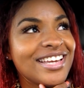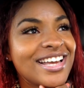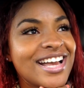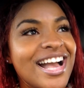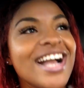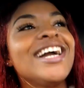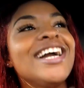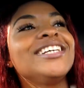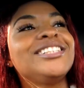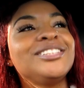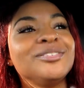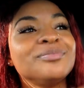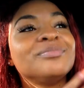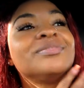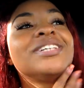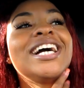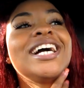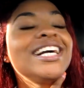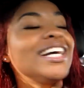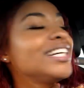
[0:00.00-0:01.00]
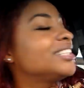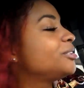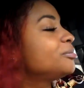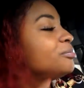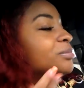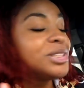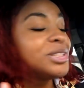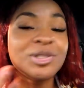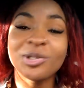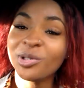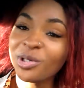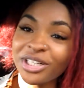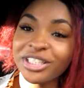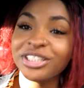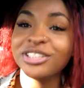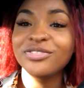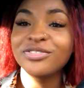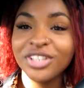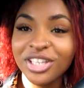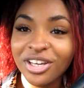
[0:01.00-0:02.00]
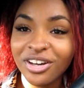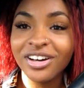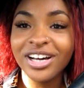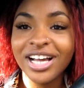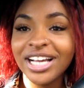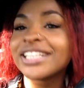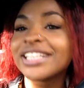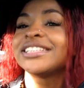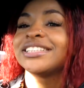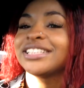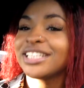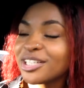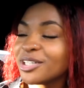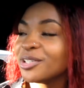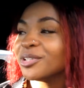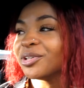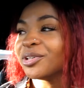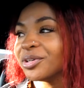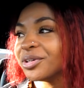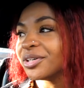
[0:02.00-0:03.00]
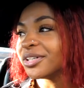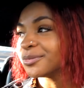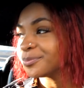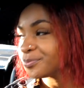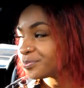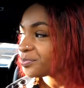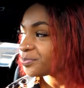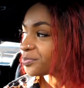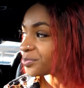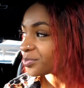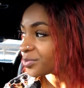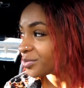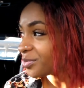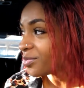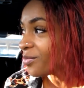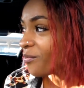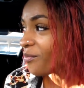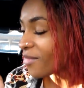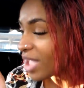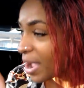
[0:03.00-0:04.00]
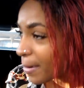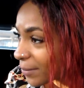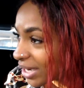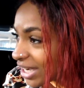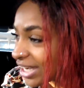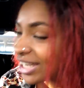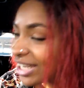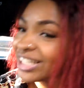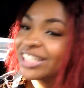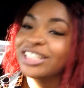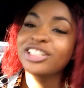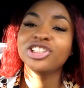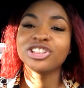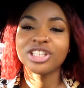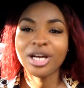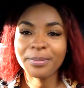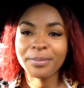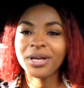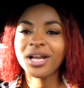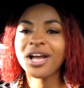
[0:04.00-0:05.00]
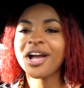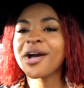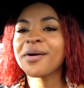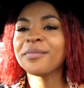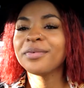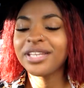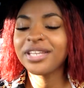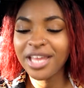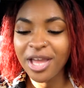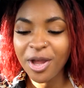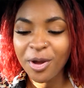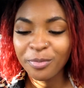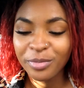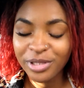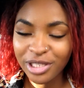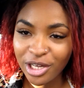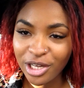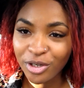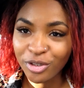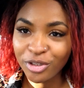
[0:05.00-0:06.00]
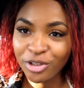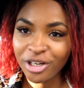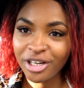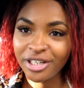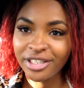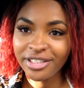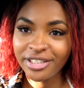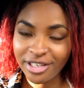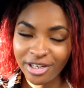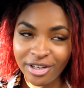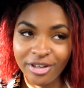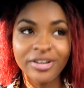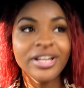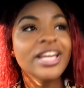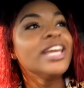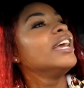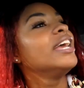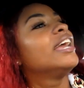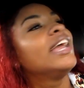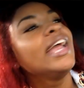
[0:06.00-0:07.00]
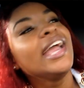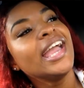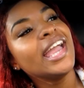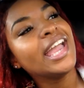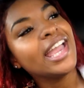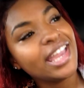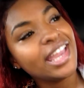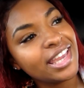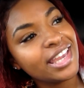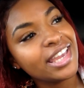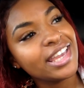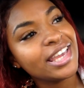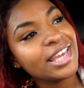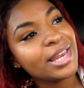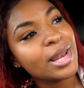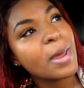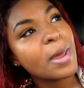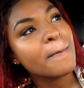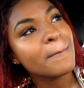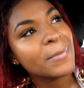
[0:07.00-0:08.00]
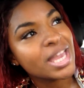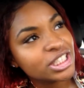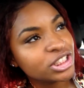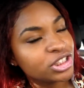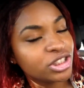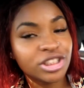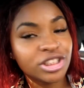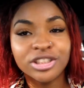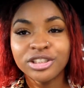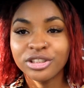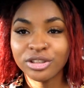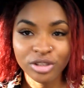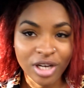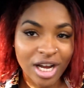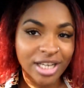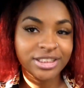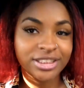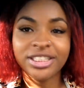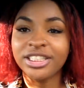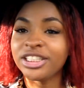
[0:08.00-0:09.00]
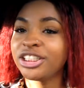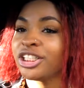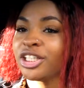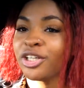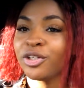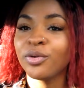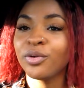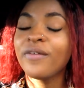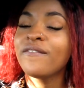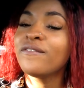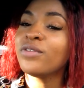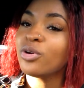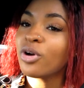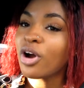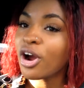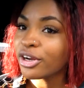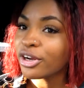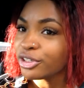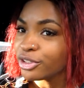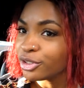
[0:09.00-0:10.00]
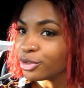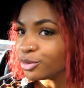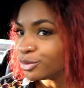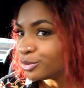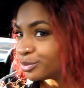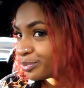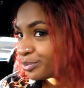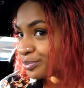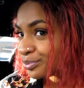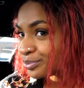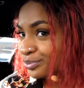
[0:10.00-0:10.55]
I got some stories for y'all I can tell y'all. But drop a comment down below, you already know. And make sure you subscribe to the channel if you are new.